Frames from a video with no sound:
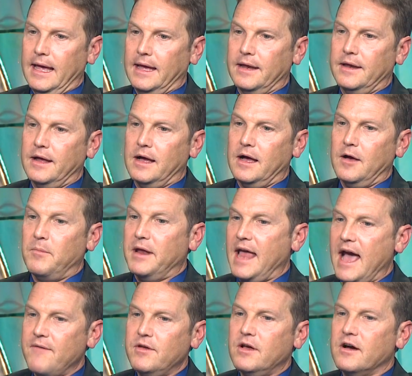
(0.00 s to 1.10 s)
and uh, but
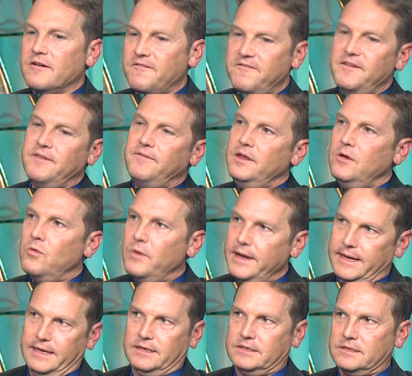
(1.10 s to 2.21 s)
having gone fifty
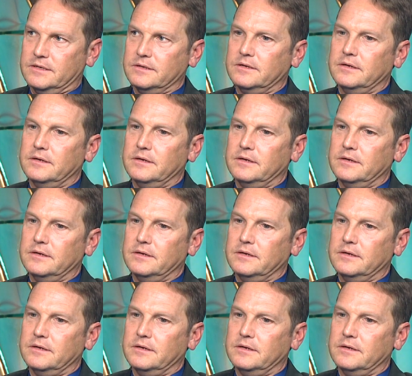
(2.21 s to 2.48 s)
weeks,